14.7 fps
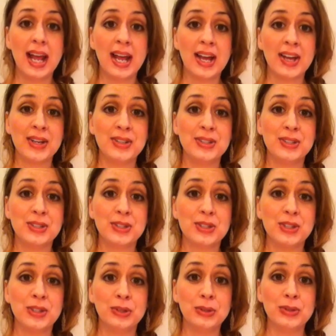and
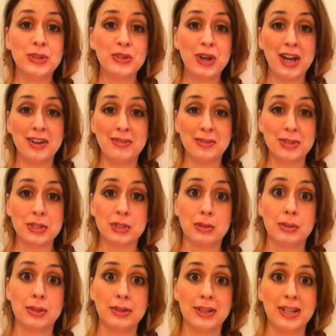you lose track of what's
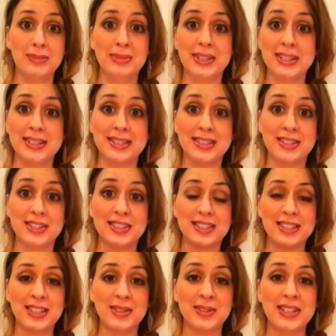going on because
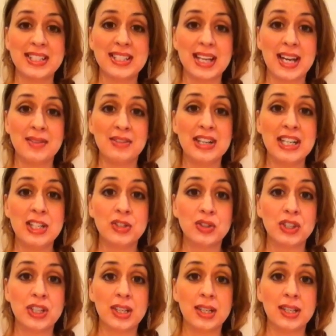it's, it is kind of an
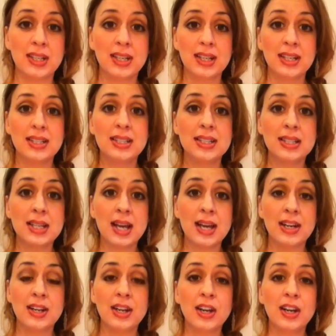intricate
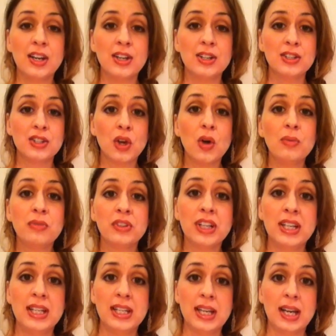design. So
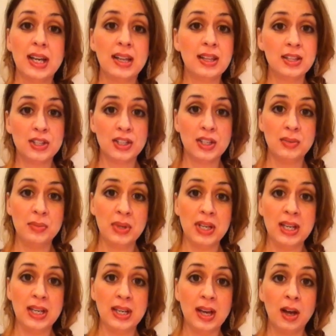hopefully this can
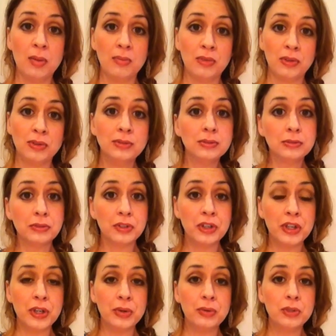be helpful for
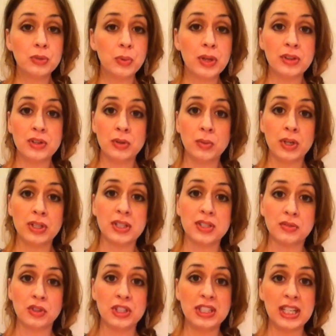you, whether you want this
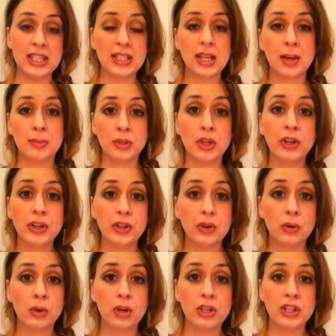for a daytime look
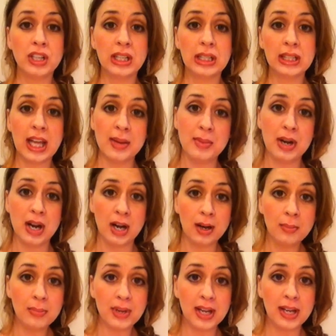or you can glam it
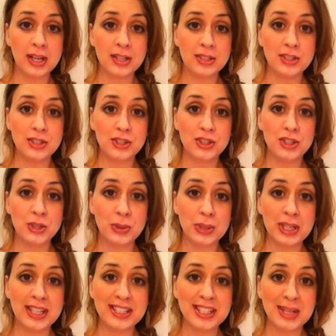up and do a
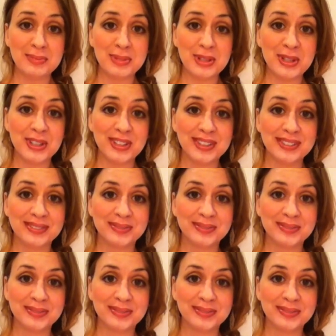nighttime look.